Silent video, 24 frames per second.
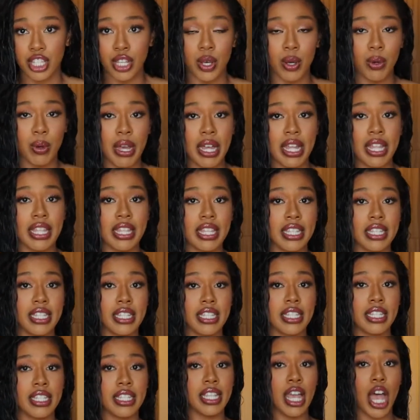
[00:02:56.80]
so this
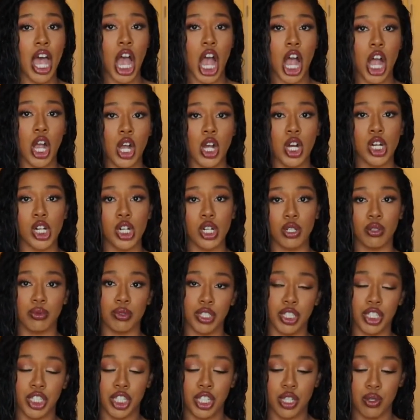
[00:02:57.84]
is
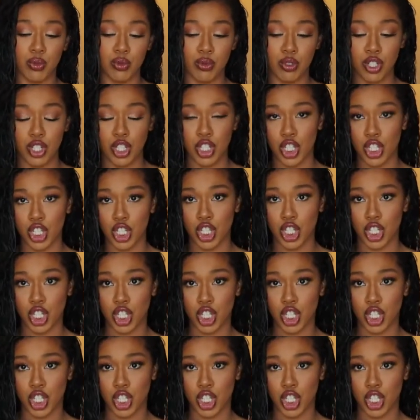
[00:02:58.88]
really cute.